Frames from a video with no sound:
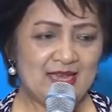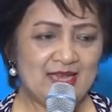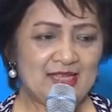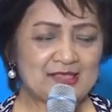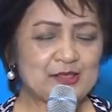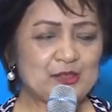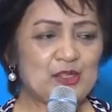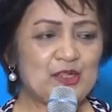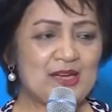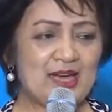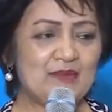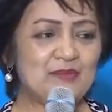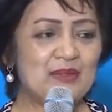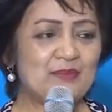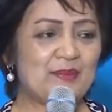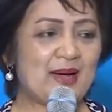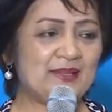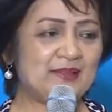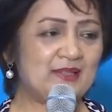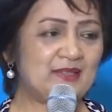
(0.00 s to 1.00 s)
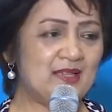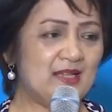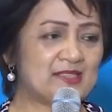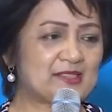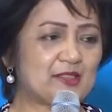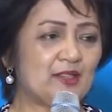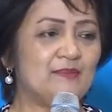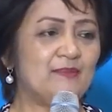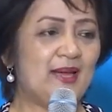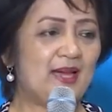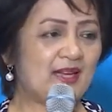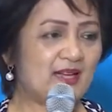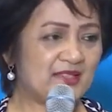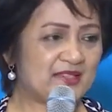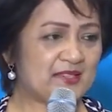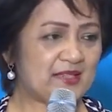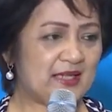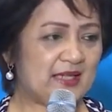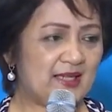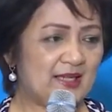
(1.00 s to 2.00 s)
So everybody needs
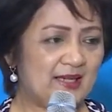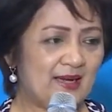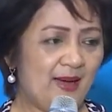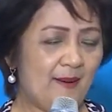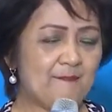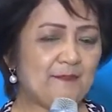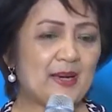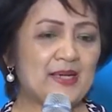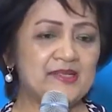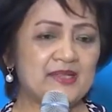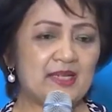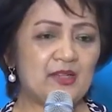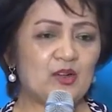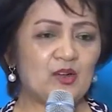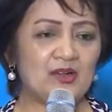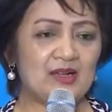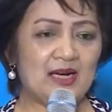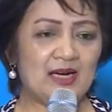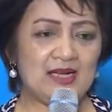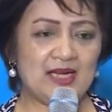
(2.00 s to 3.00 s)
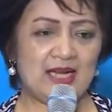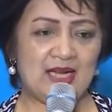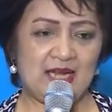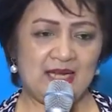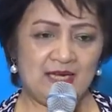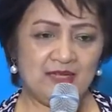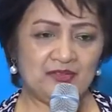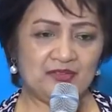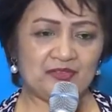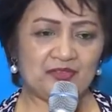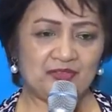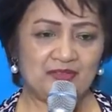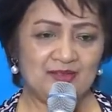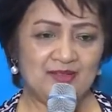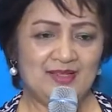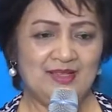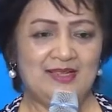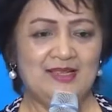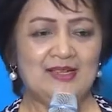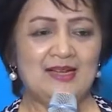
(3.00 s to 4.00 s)
omega-3, particularly if
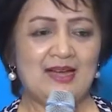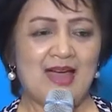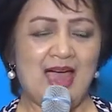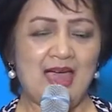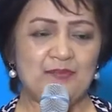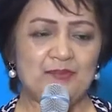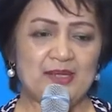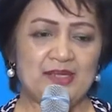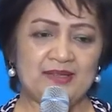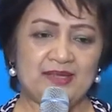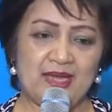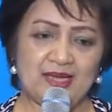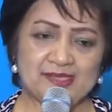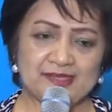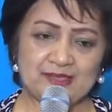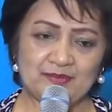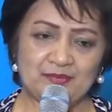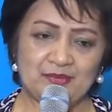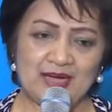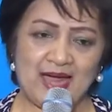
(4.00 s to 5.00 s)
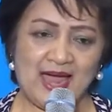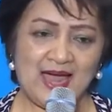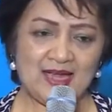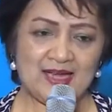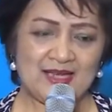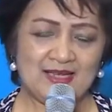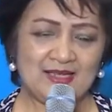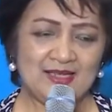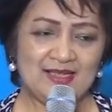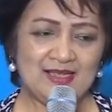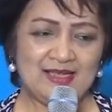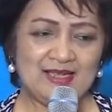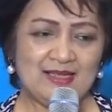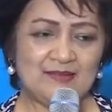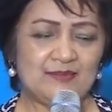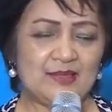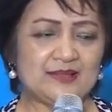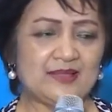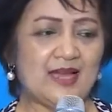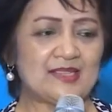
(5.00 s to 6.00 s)
hypertensive ka,
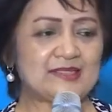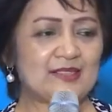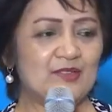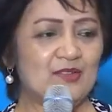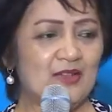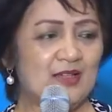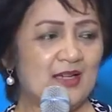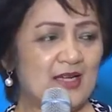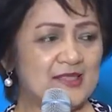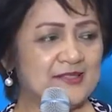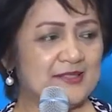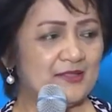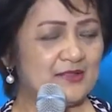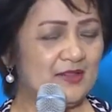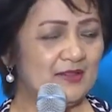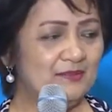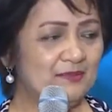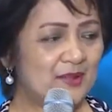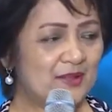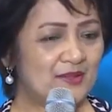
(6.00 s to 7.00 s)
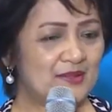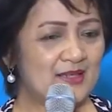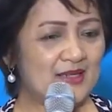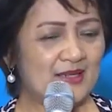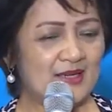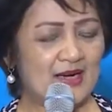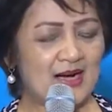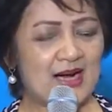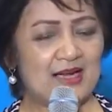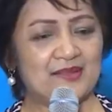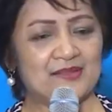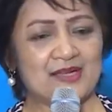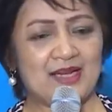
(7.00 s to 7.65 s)
mataas ang cholesterol mo, ang